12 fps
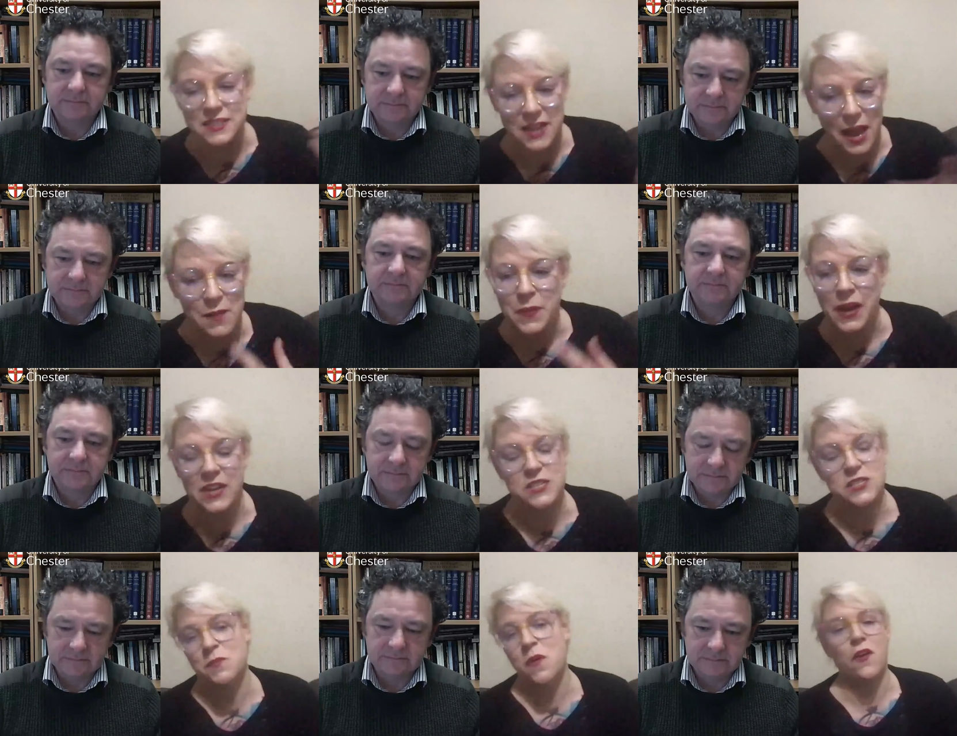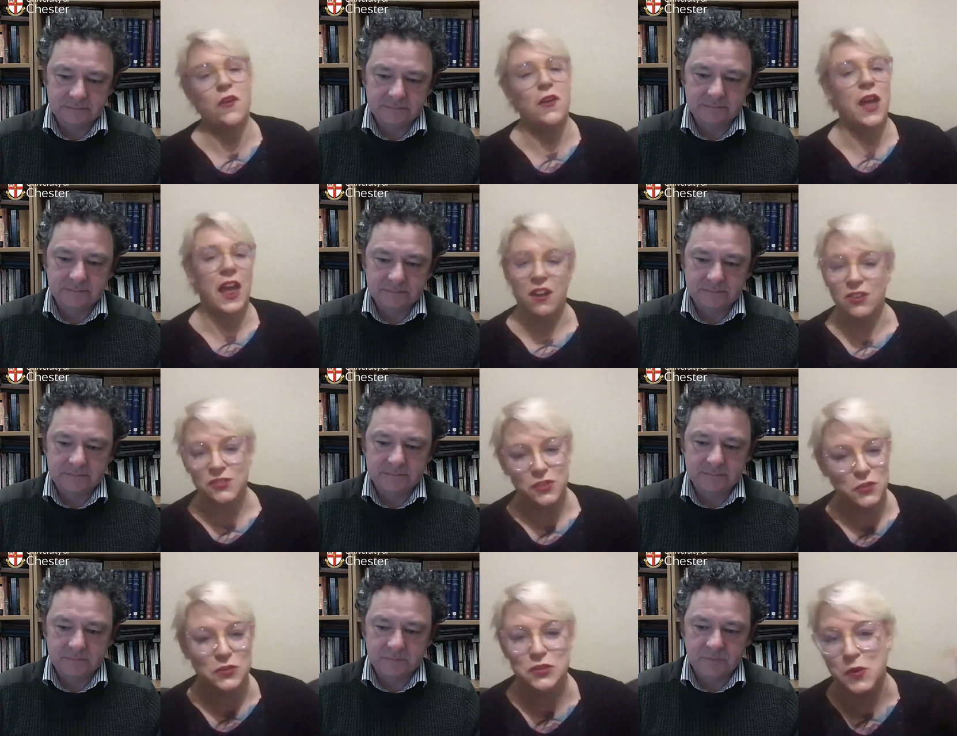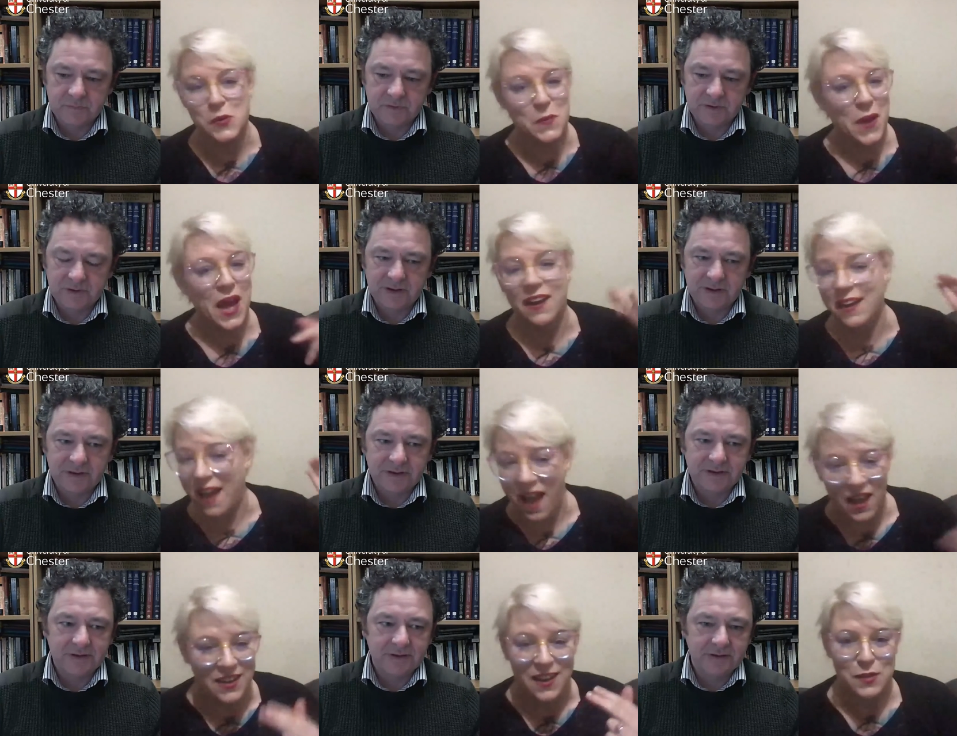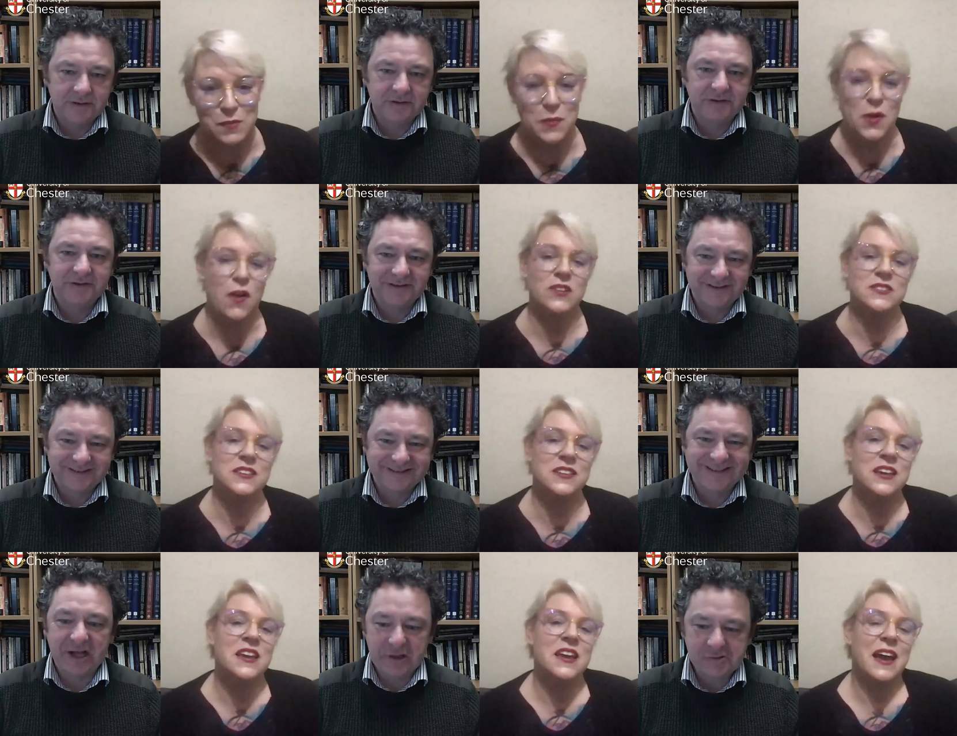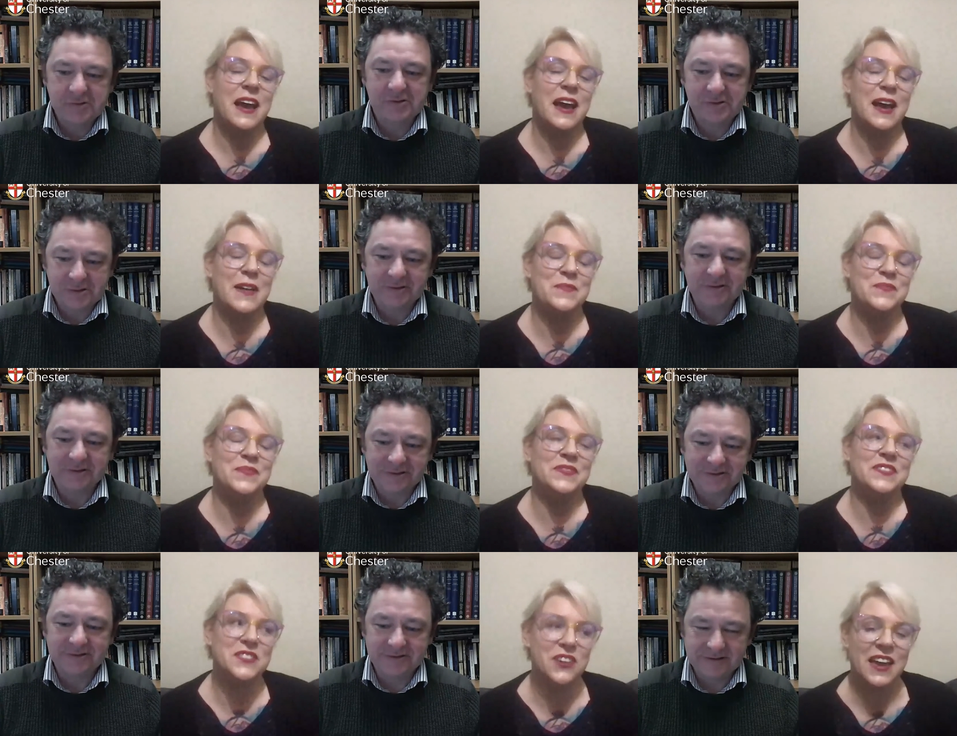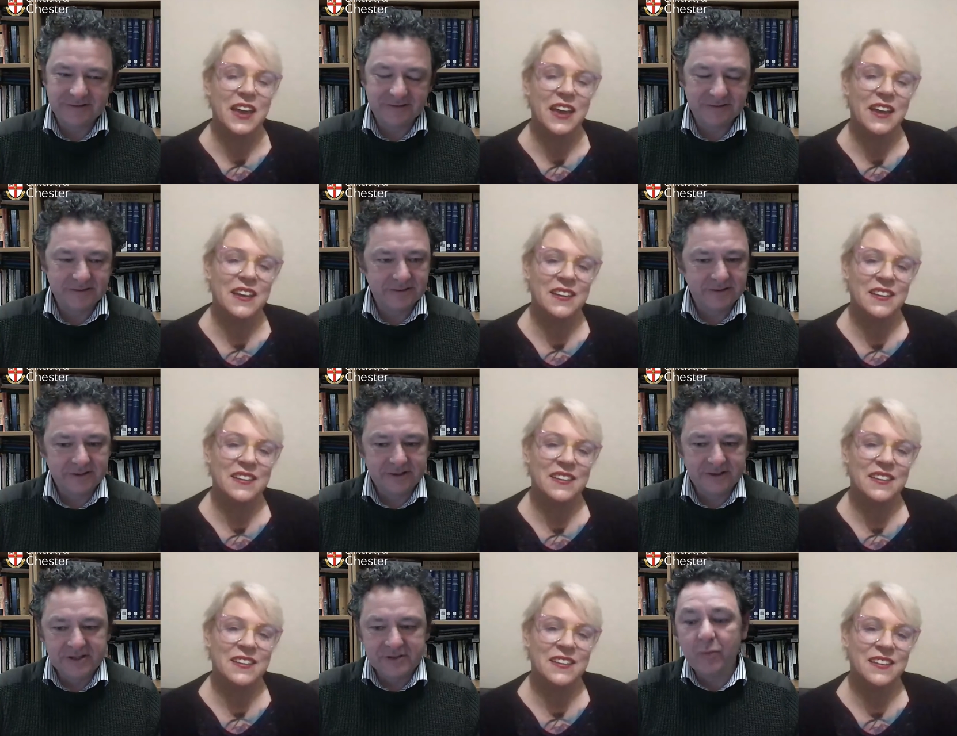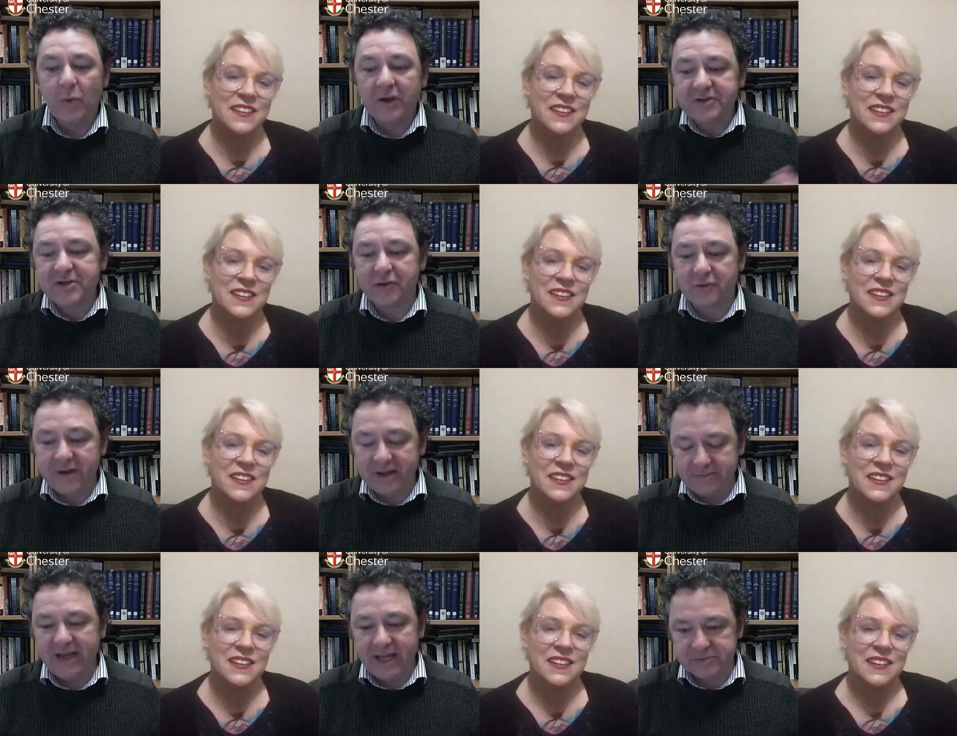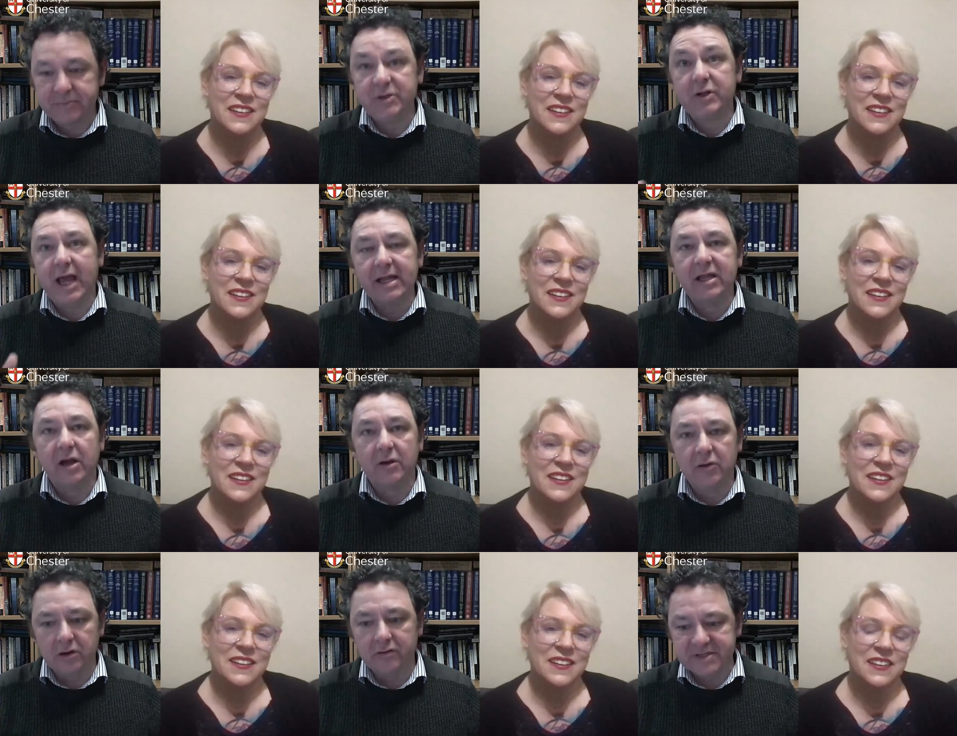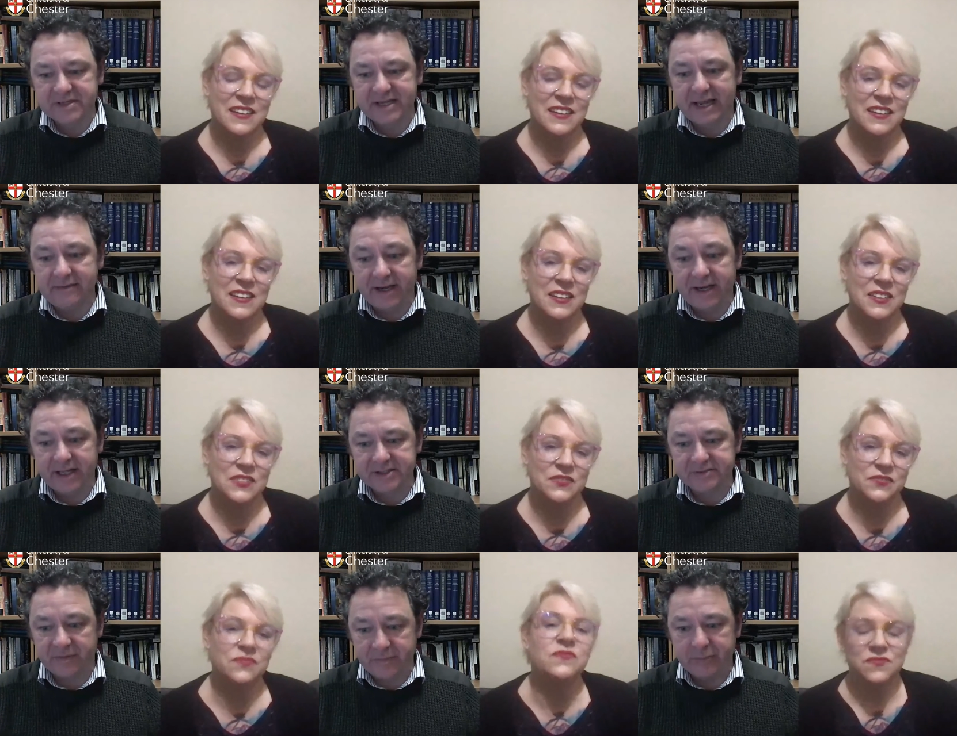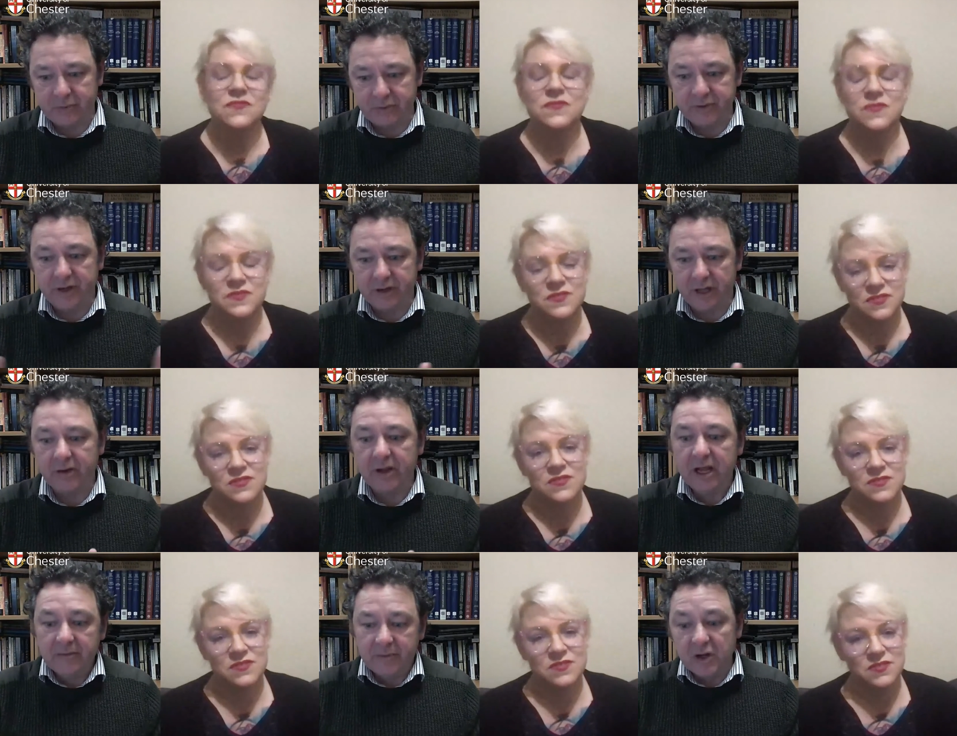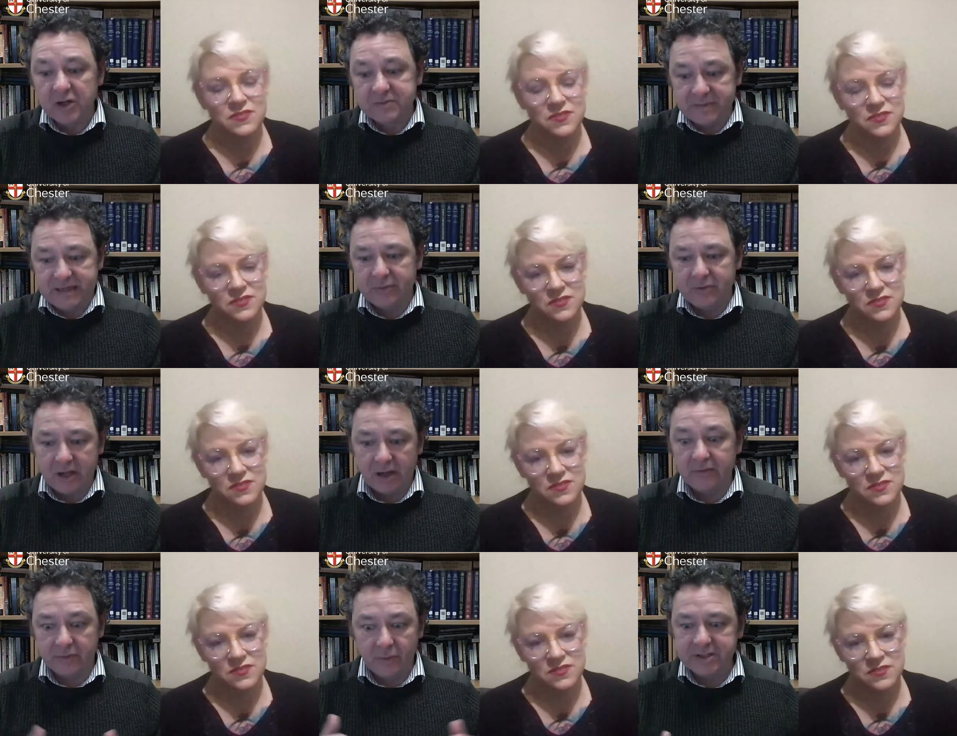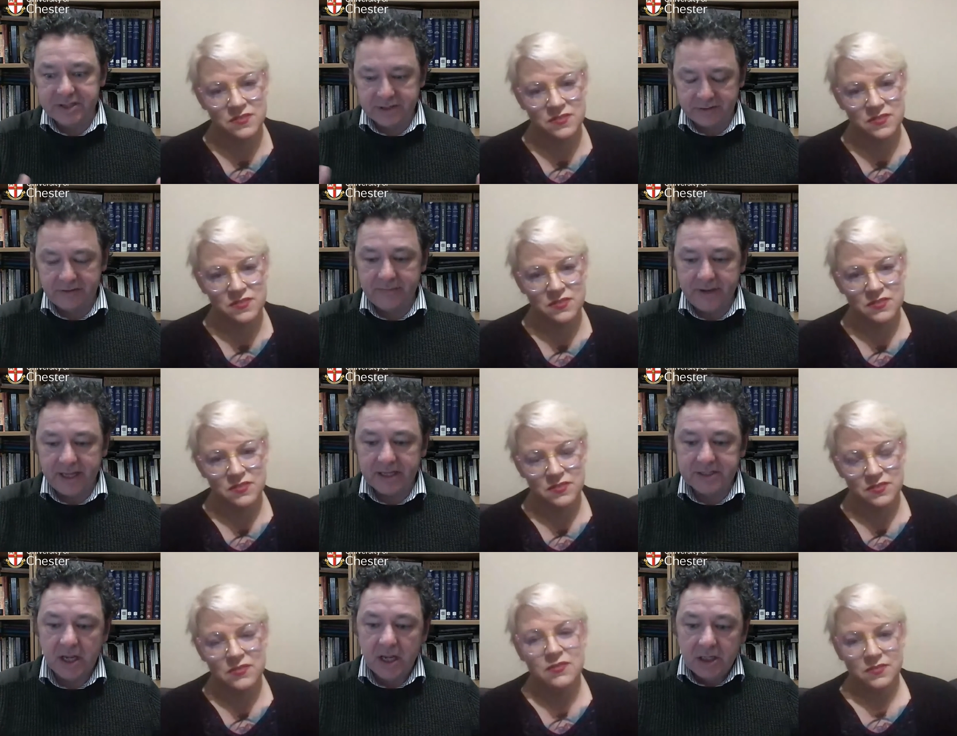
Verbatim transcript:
Speaker 1: And come back tomorrow, and I'll talk to you about another pot. Um, so yeah.
Speaker 2: So in one to three minutes, we can go longer up to ten minutes for people who don't know, but most people go for one to three minutes.